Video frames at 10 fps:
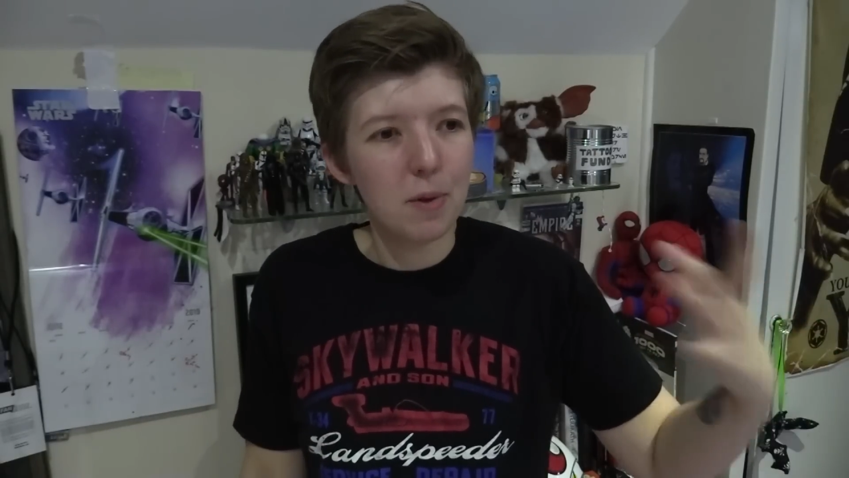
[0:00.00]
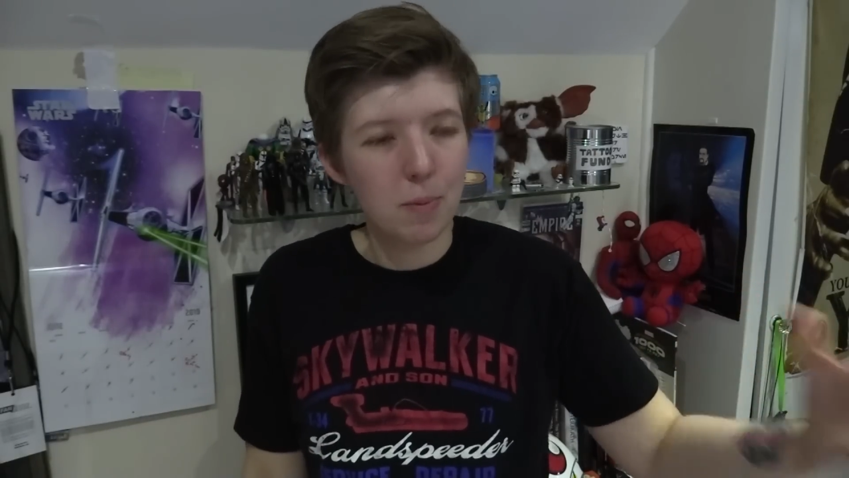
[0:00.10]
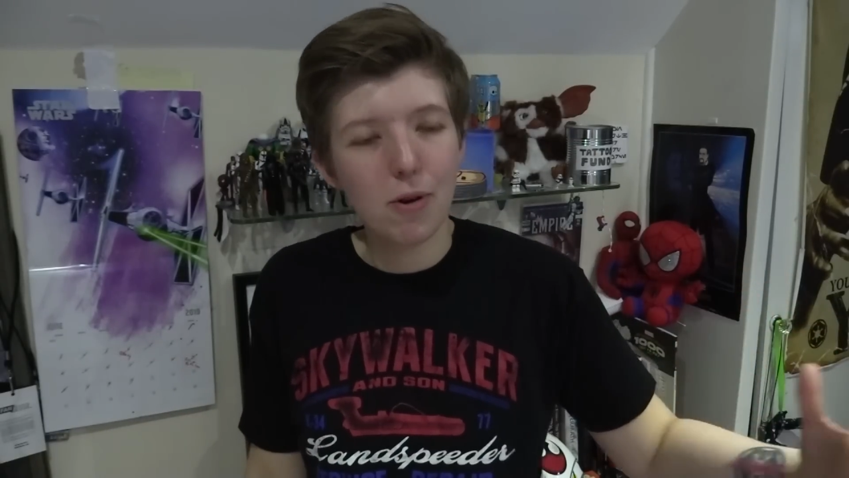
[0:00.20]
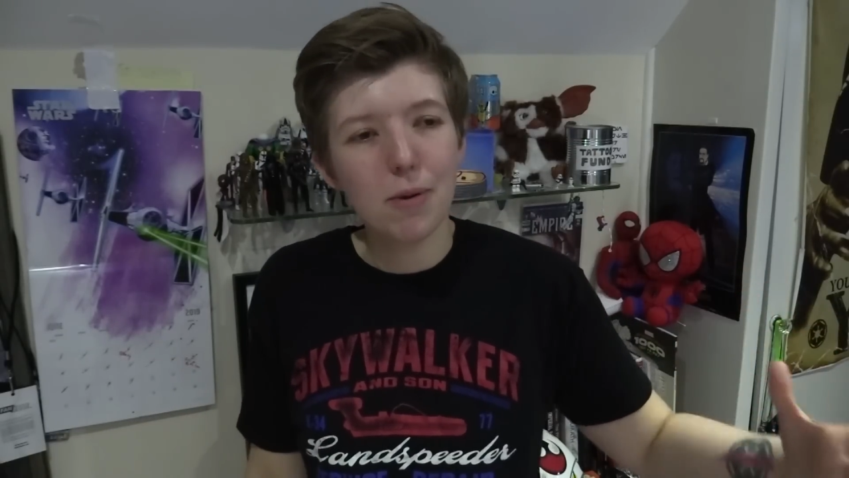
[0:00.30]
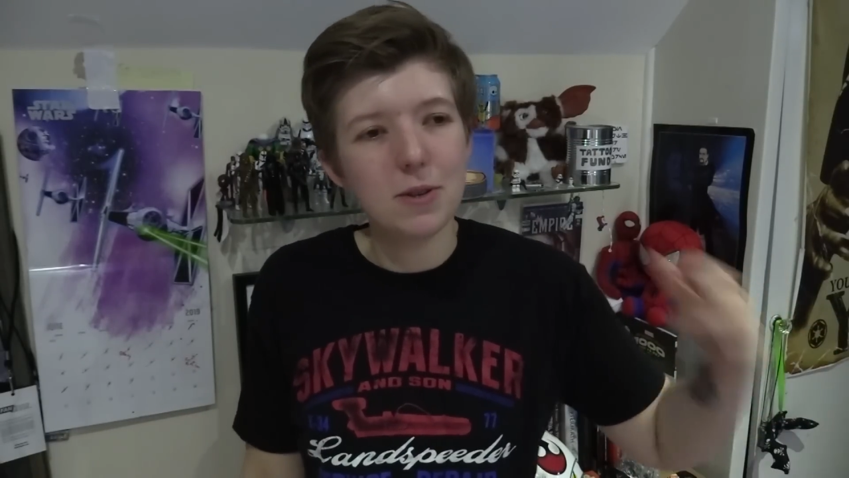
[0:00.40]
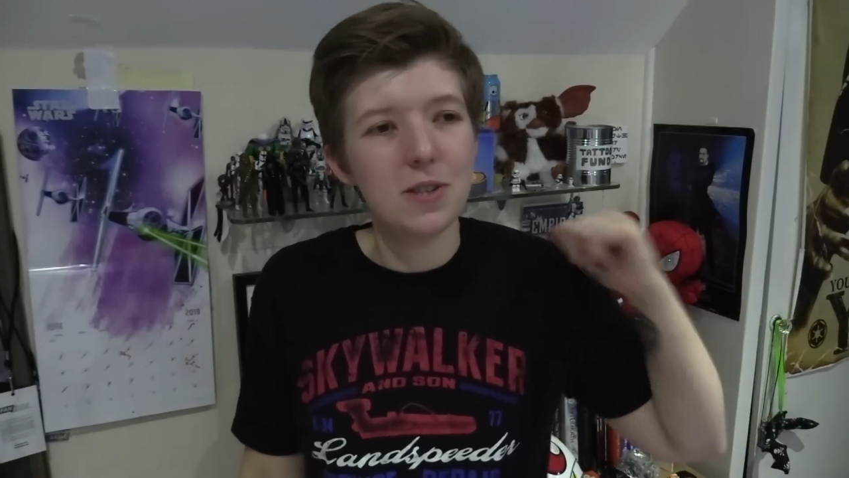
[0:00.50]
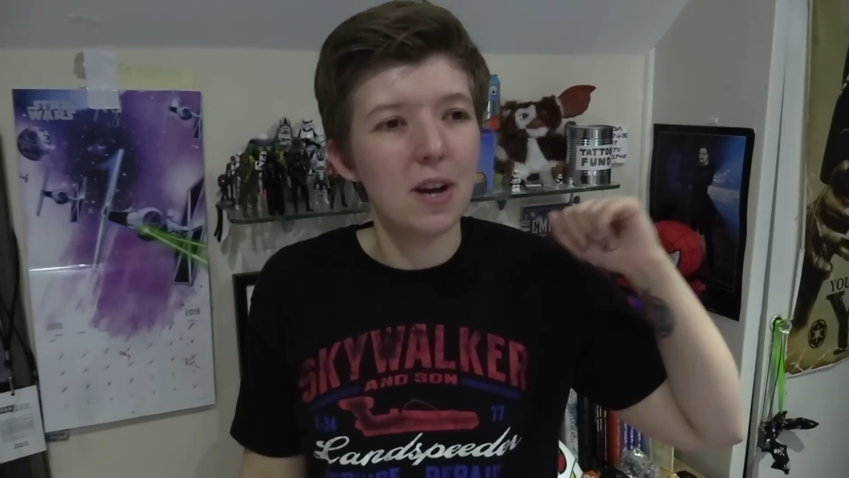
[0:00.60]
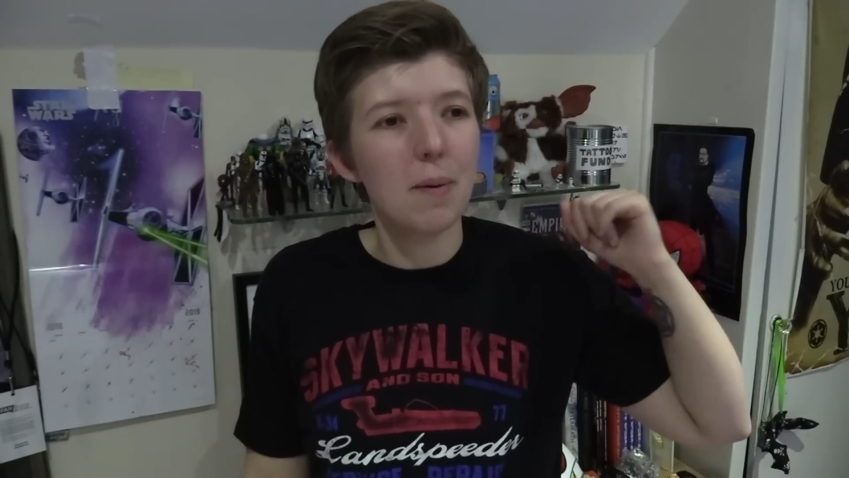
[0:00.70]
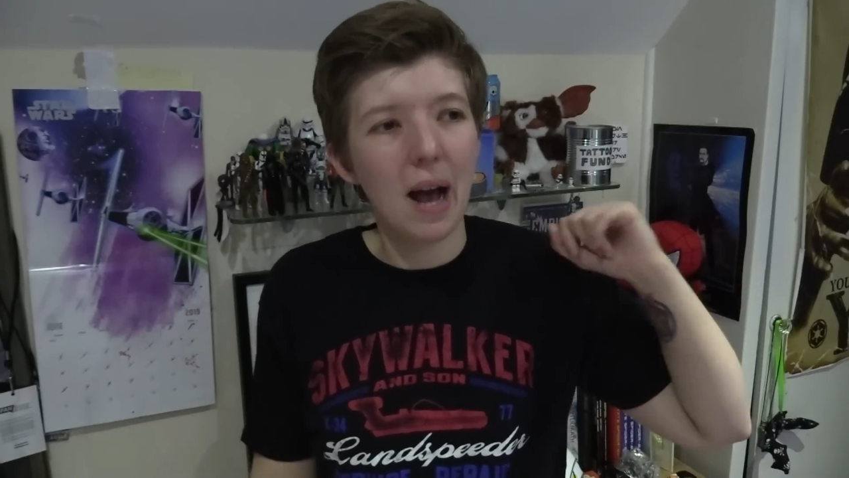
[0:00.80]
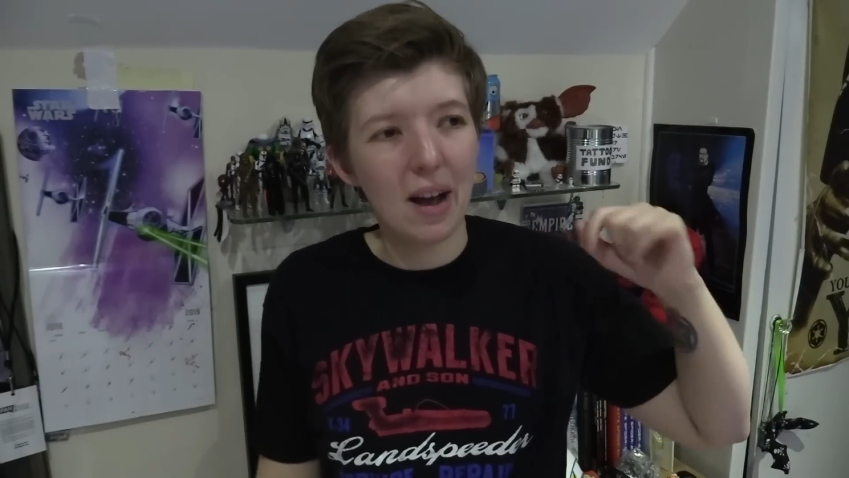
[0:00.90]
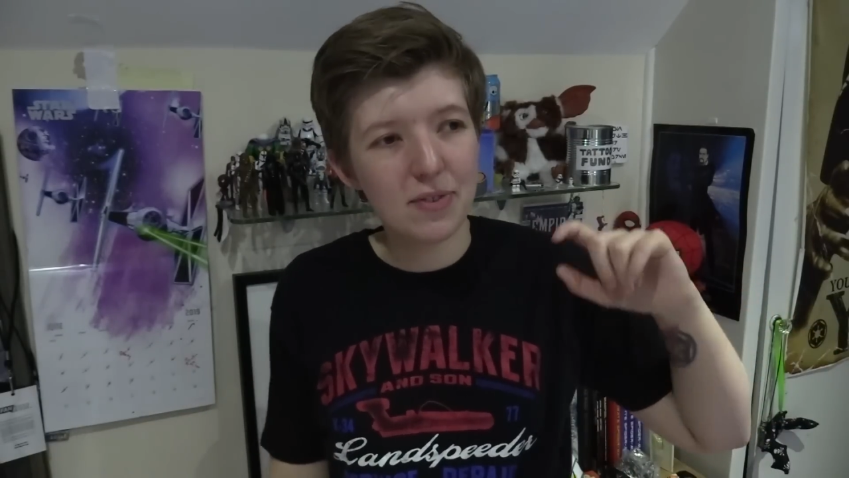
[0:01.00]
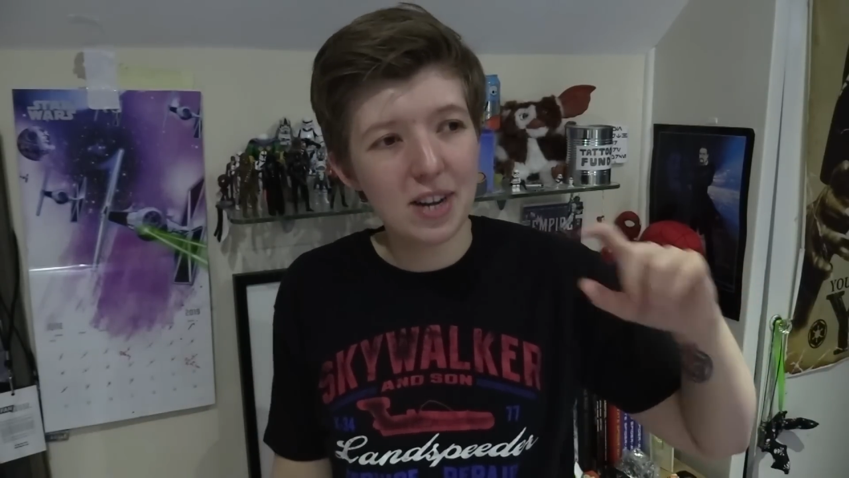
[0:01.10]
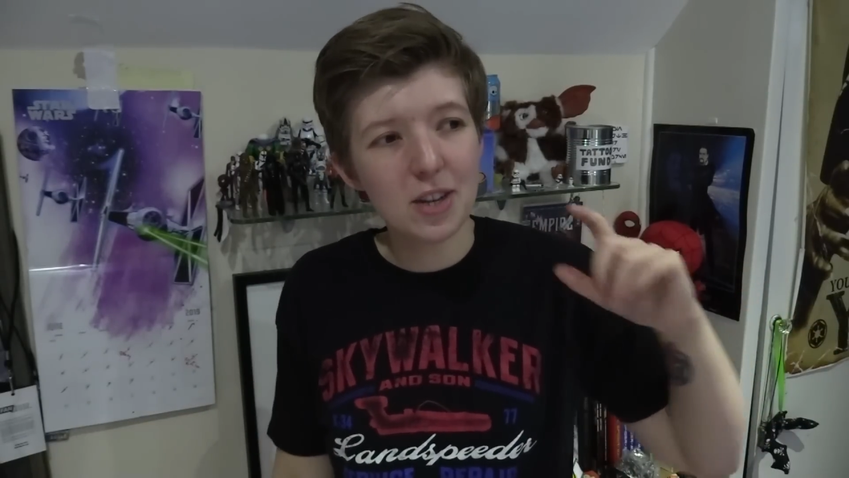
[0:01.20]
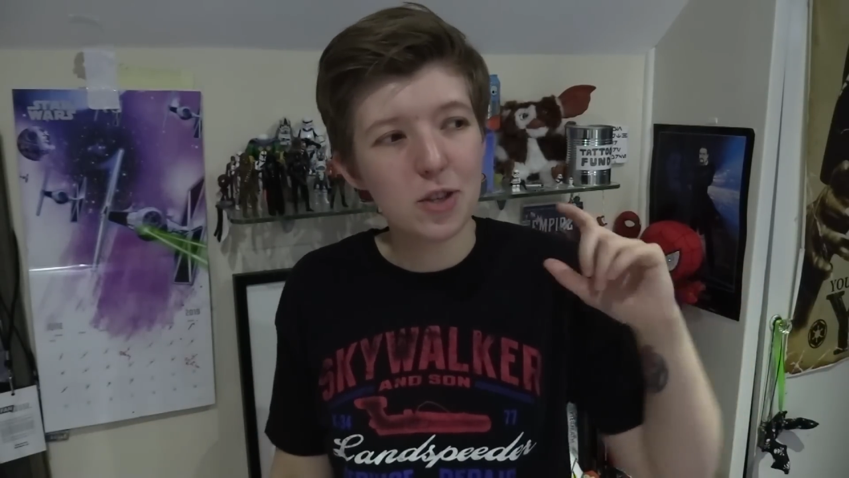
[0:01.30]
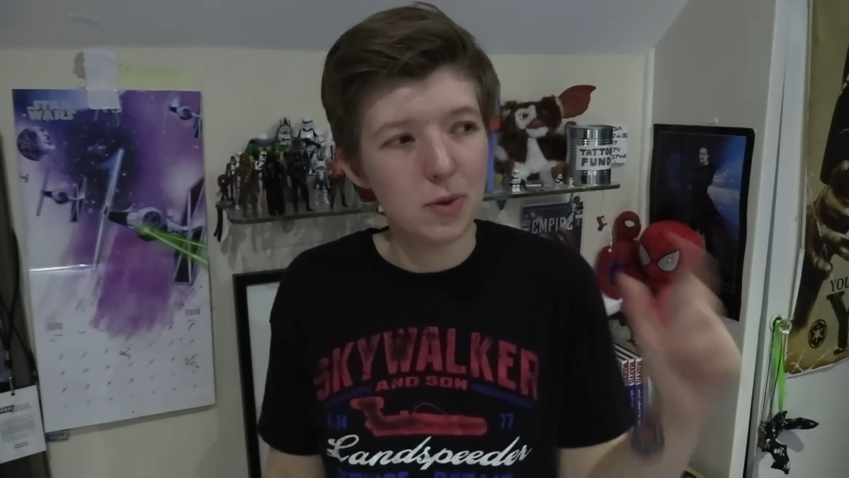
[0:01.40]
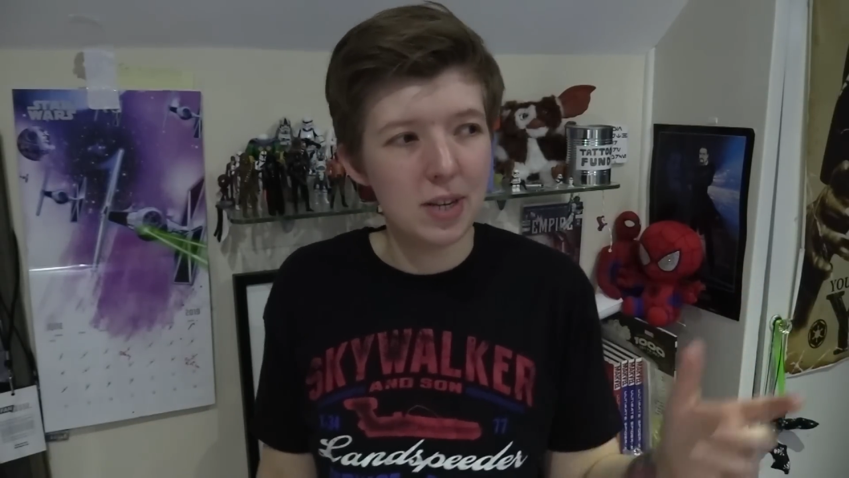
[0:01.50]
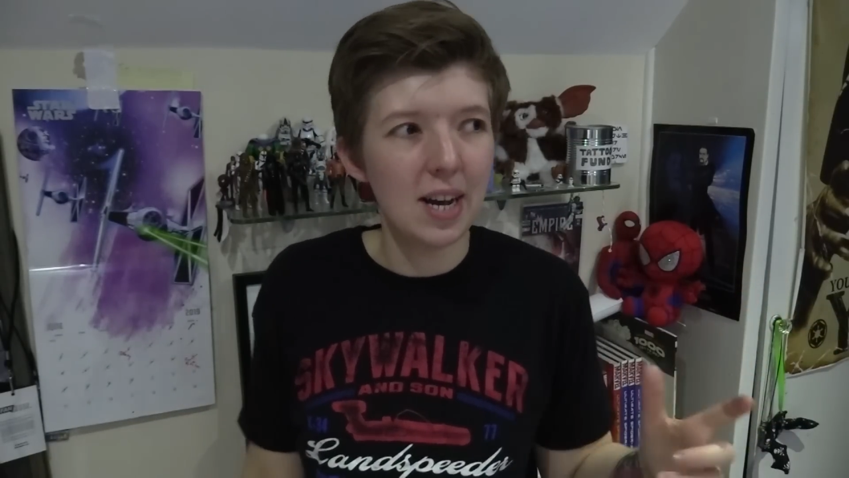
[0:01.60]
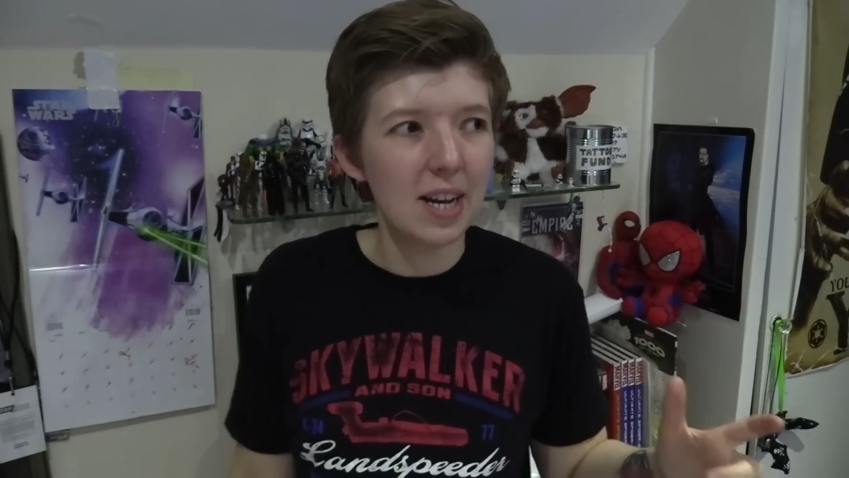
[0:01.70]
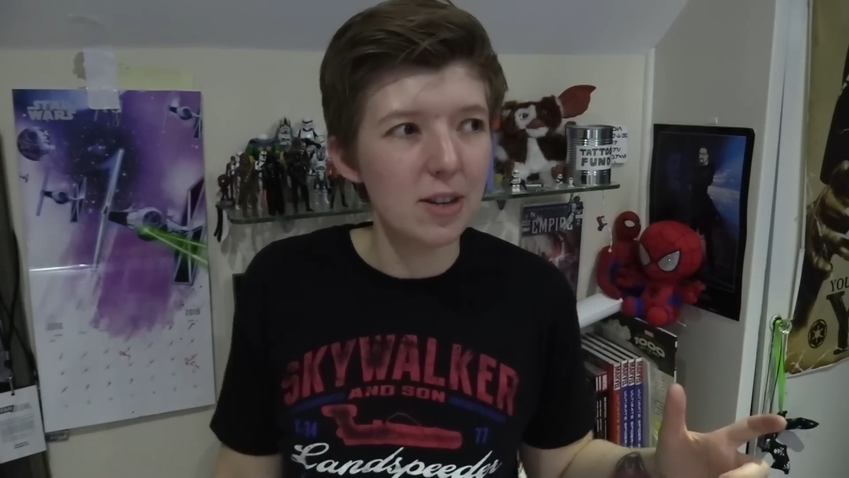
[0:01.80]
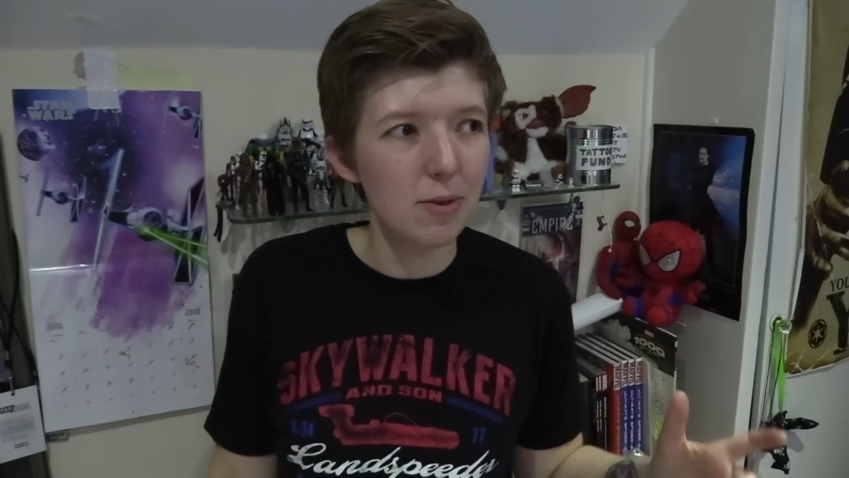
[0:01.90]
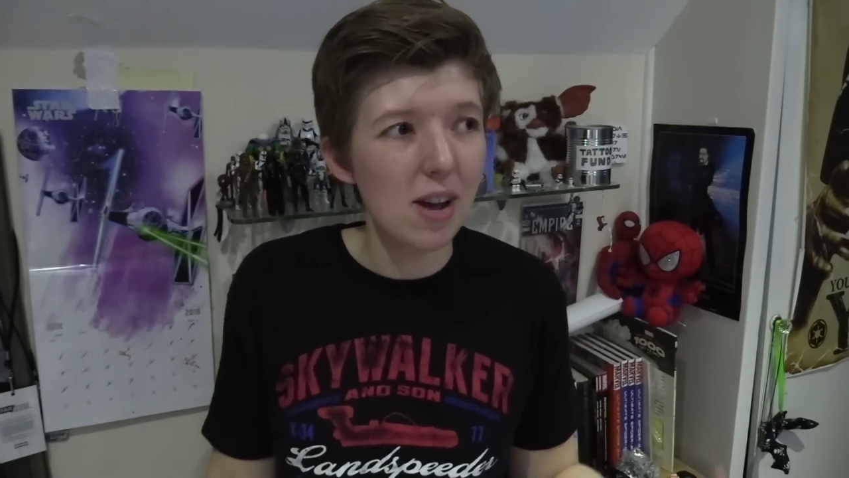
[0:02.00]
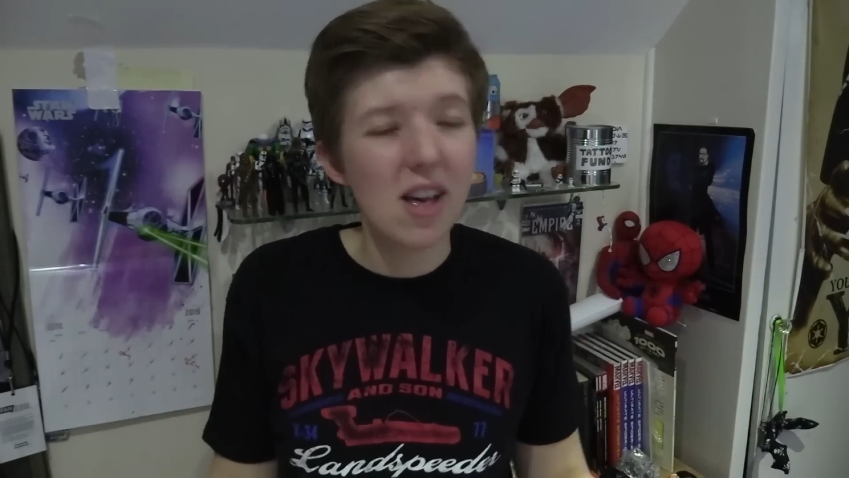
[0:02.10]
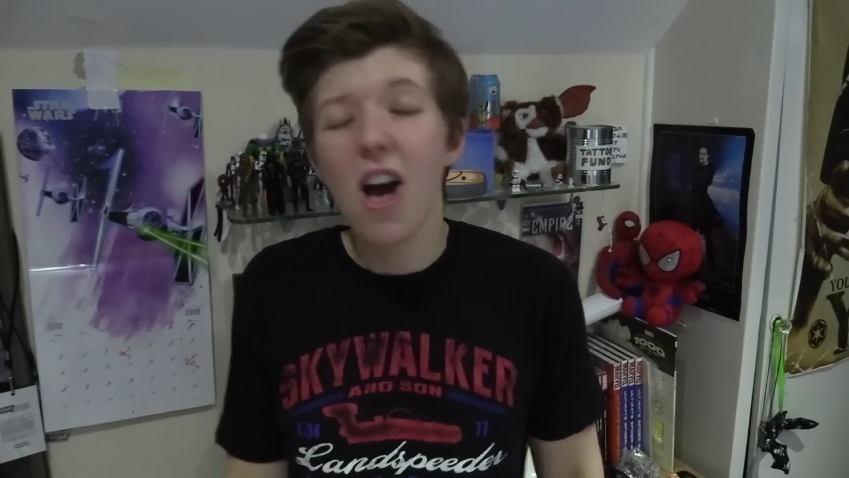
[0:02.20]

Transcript: with props, you don't have to get it screen accurate.